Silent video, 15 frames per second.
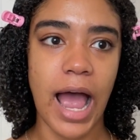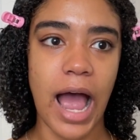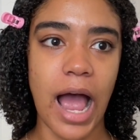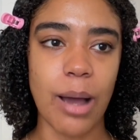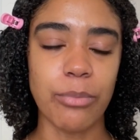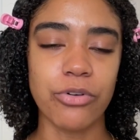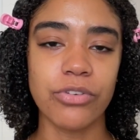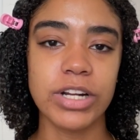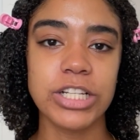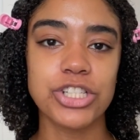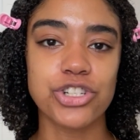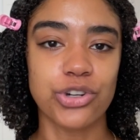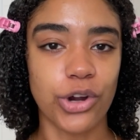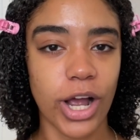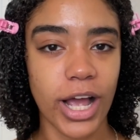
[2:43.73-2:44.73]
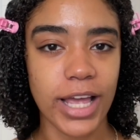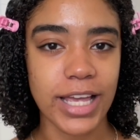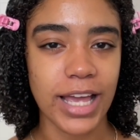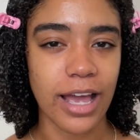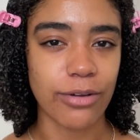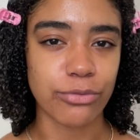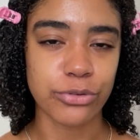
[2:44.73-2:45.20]
I'm already
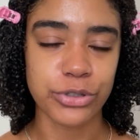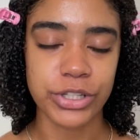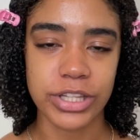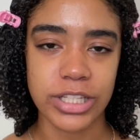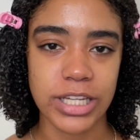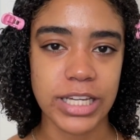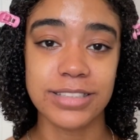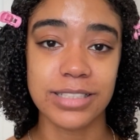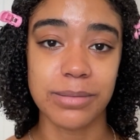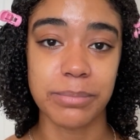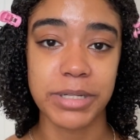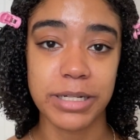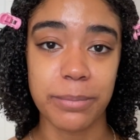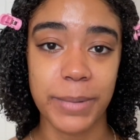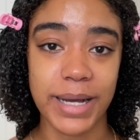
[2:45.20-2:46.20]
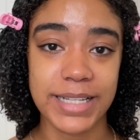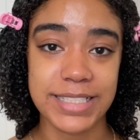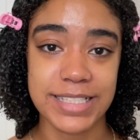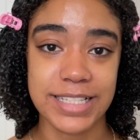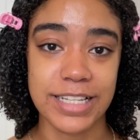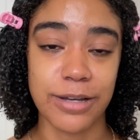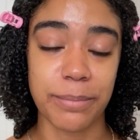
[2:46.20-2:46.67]
trying everything to minimize
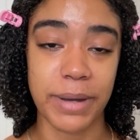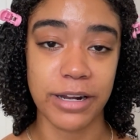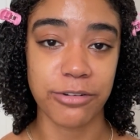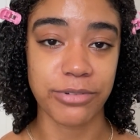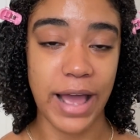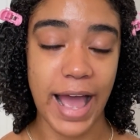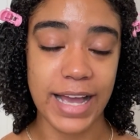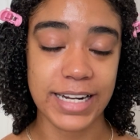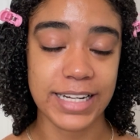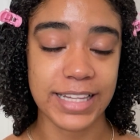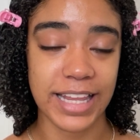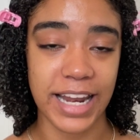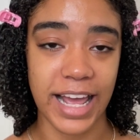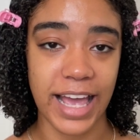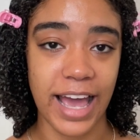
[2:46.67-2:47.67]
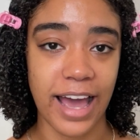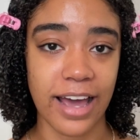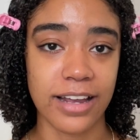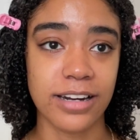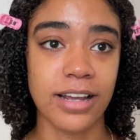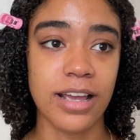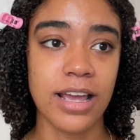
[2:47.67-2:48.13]
the amount of acne that I
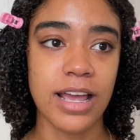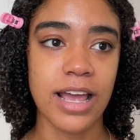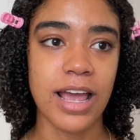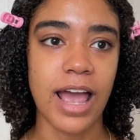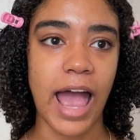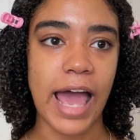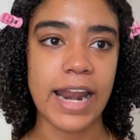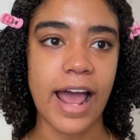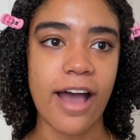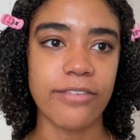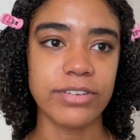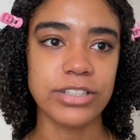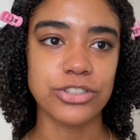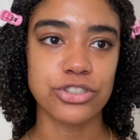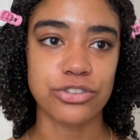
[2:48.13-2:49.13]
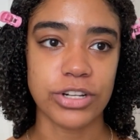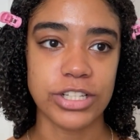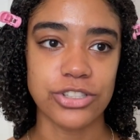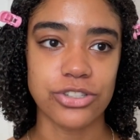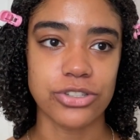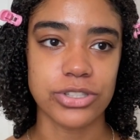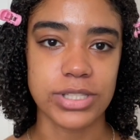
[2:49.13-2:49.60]
had, and having
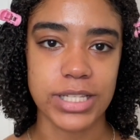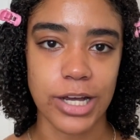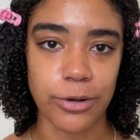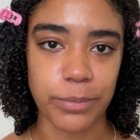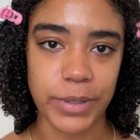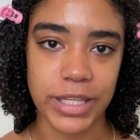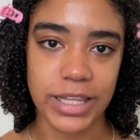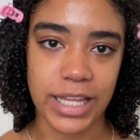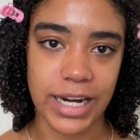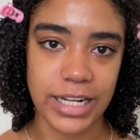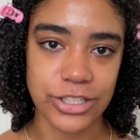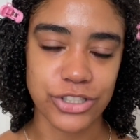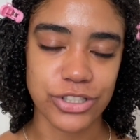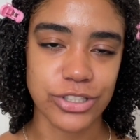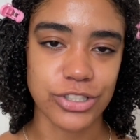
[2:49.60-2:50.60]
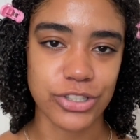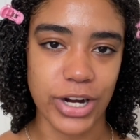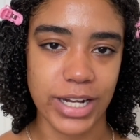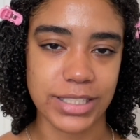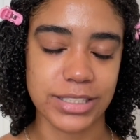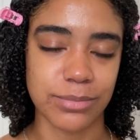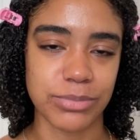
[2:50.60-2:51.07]
strangers tell me that I should
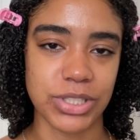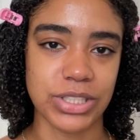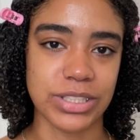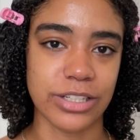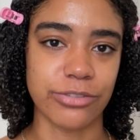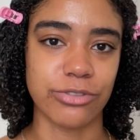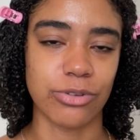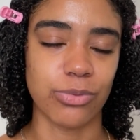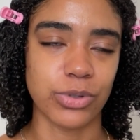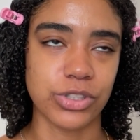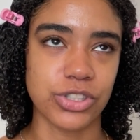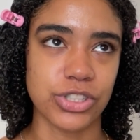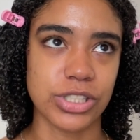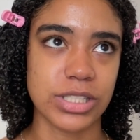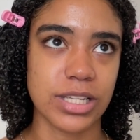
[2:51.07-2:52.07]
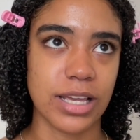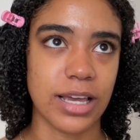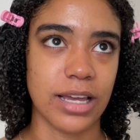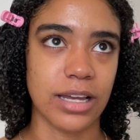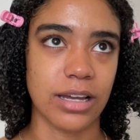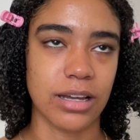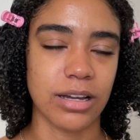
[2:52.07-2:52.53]
try something different was just
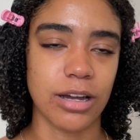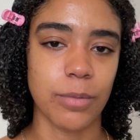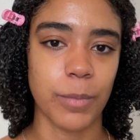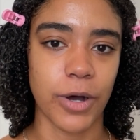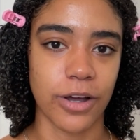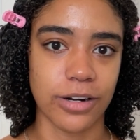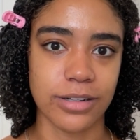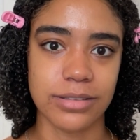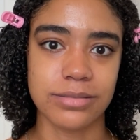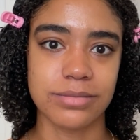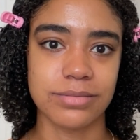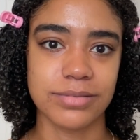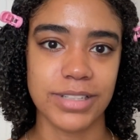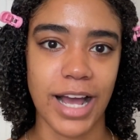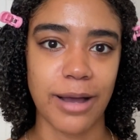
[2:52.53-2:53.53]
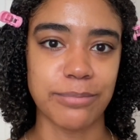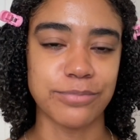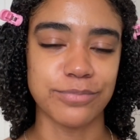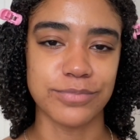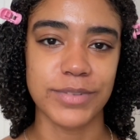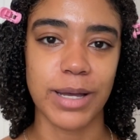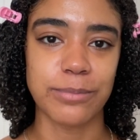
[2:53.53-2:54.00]
like, come on.
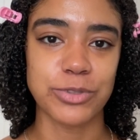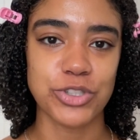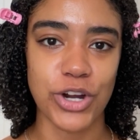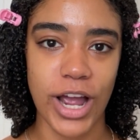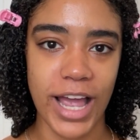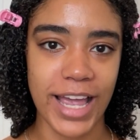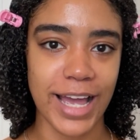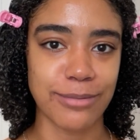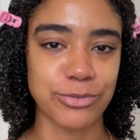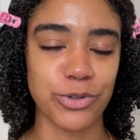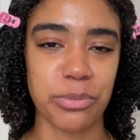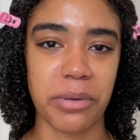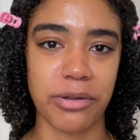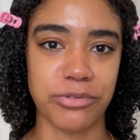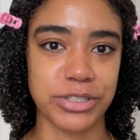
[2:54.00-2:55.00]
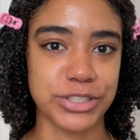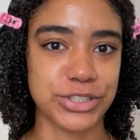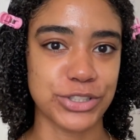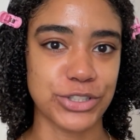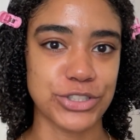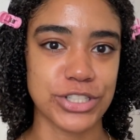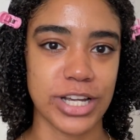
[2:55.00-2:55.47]
I'm trying, I'm doing my
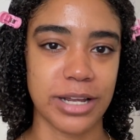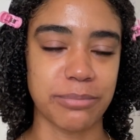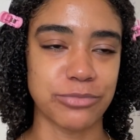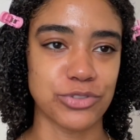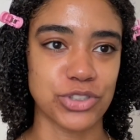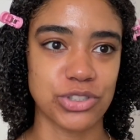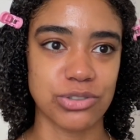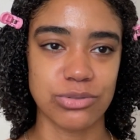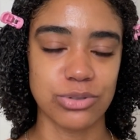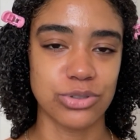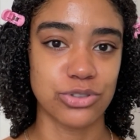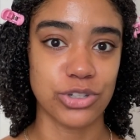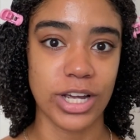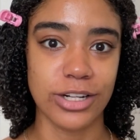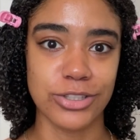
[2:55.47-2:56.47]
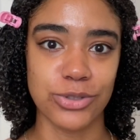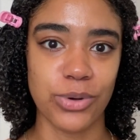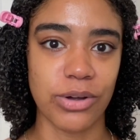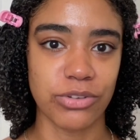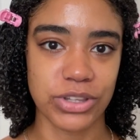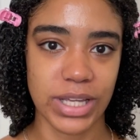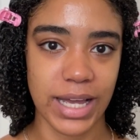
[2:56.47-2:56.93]
research, I'm trying to do
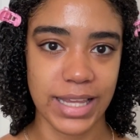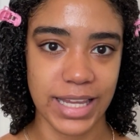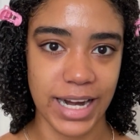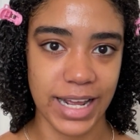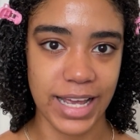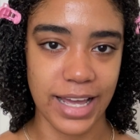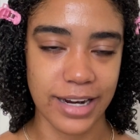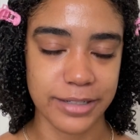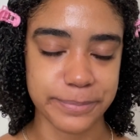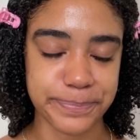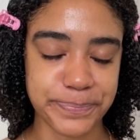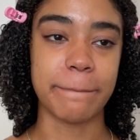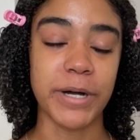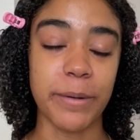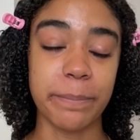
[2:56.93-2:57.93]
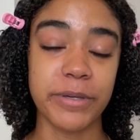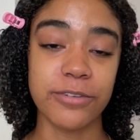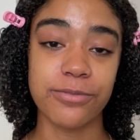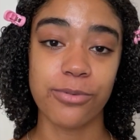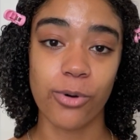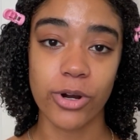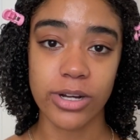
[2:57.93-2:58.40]
everything that I can. But
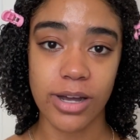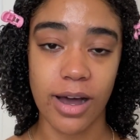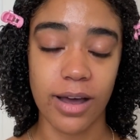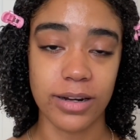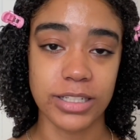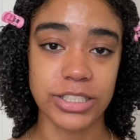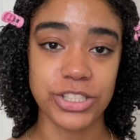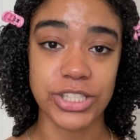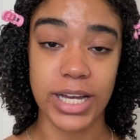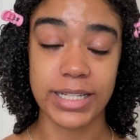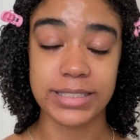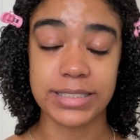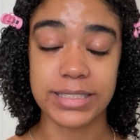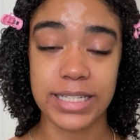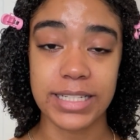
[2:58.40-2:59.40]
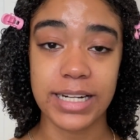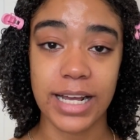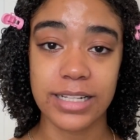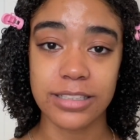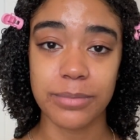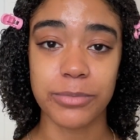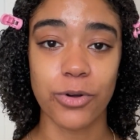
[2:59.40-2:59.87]
before college, I did
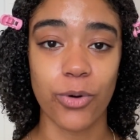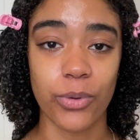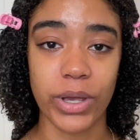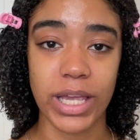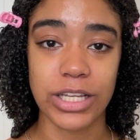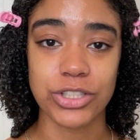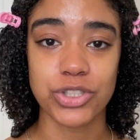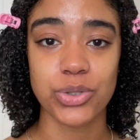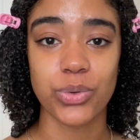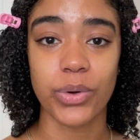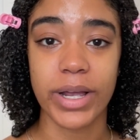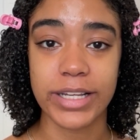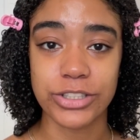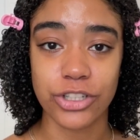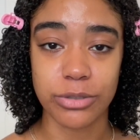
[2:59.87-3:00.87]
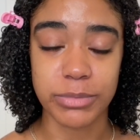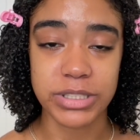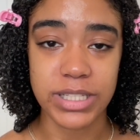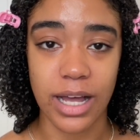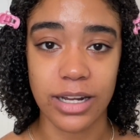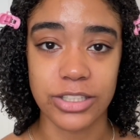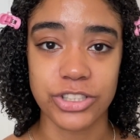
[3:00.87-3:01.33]
end up going to a
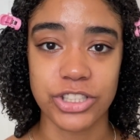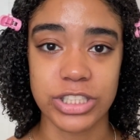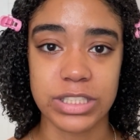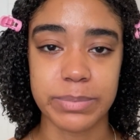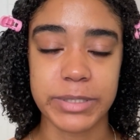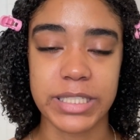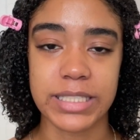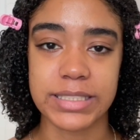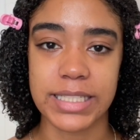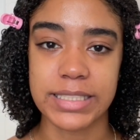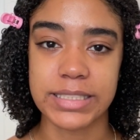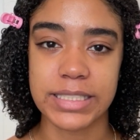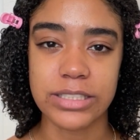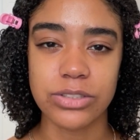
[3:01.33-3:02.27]
dermatologist because I did